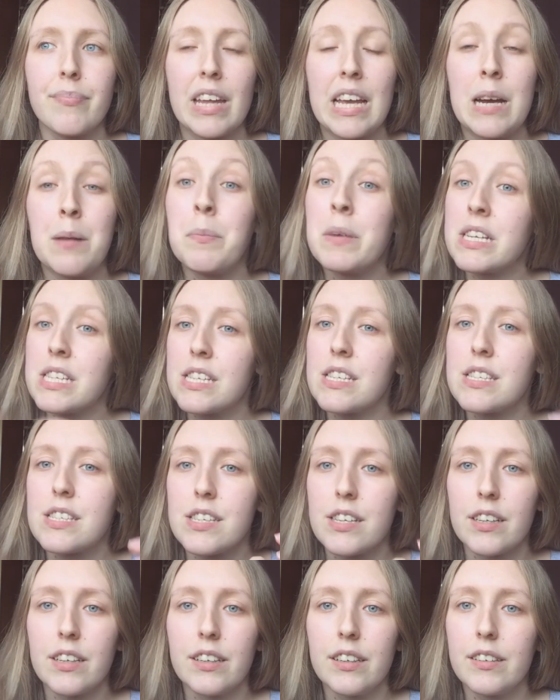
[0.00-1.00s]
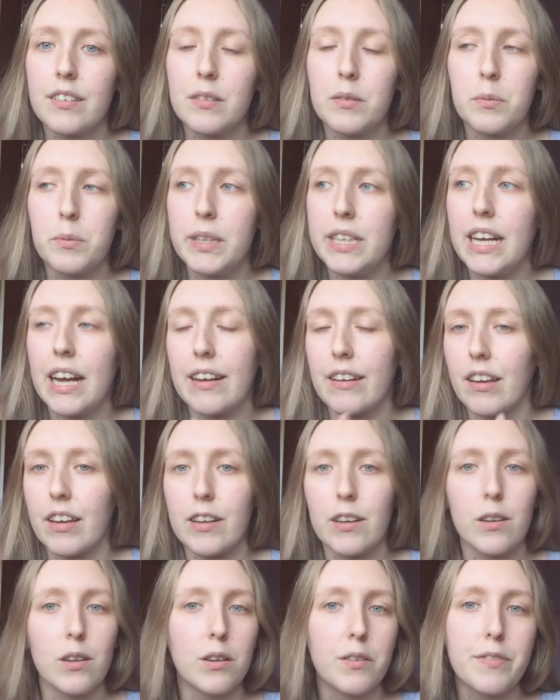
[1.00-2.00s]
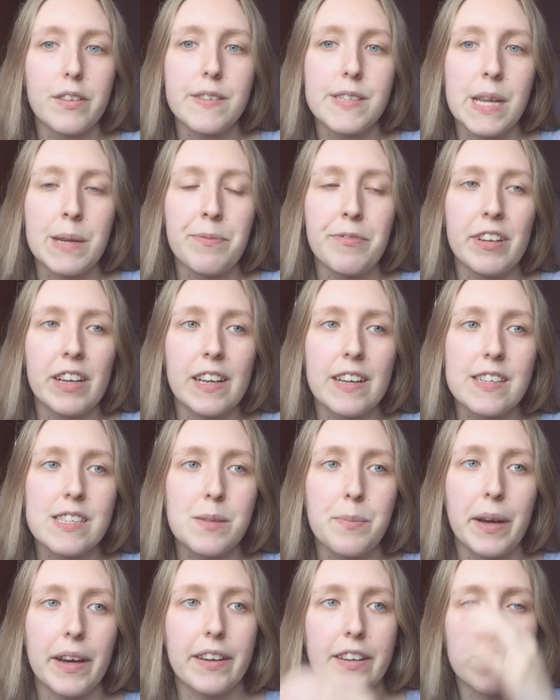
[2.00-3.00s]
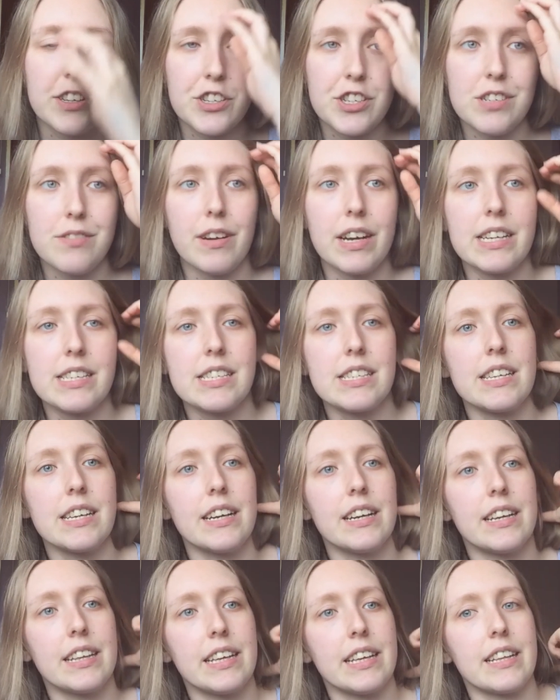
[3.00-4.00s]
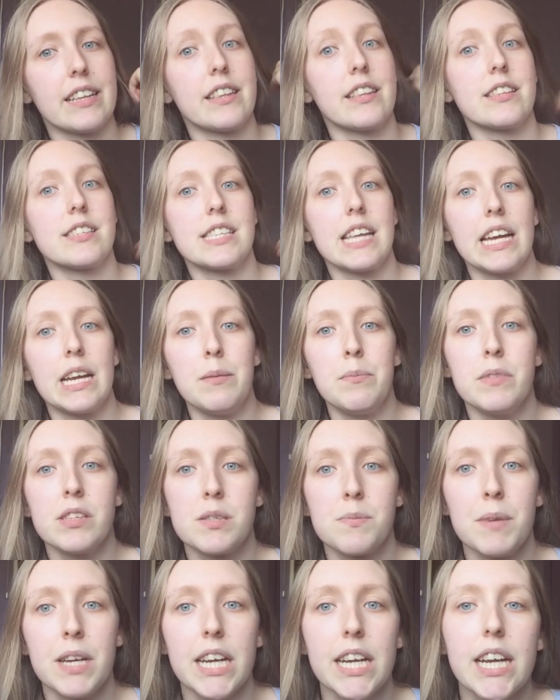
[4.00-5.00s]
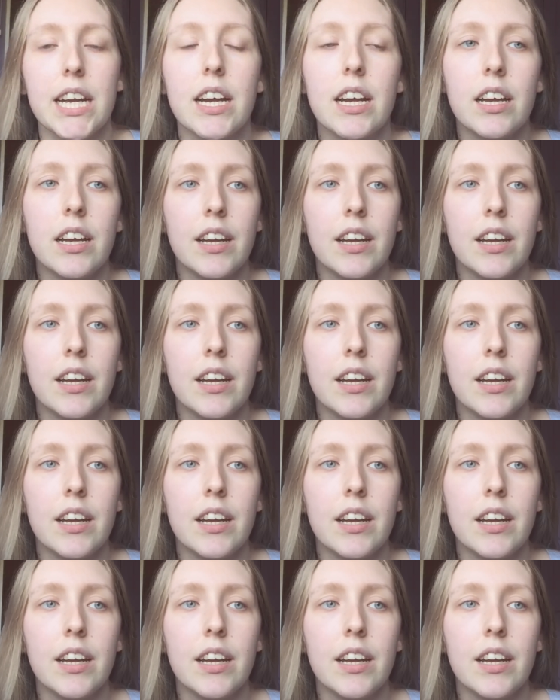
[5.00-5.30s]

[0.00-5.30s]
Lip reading: And my sister, we had a lot of the same feelings about it. She rated it, I think, the same as me.